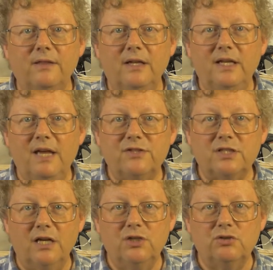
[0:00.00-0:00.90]
The left
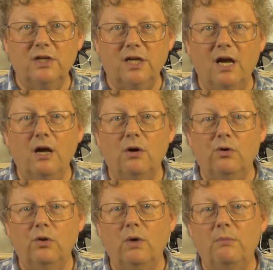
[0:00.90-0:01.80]
side trigger,
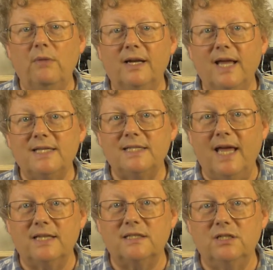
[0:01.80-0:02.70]
or the one marked
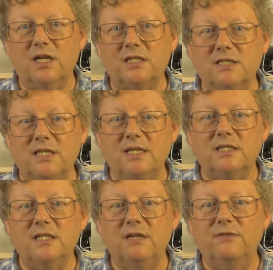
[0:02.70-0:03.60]
SX, adjusts
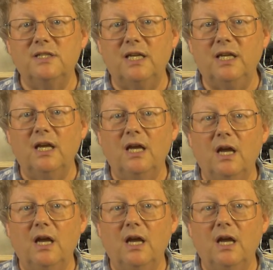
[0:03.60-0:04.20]
sensitivity.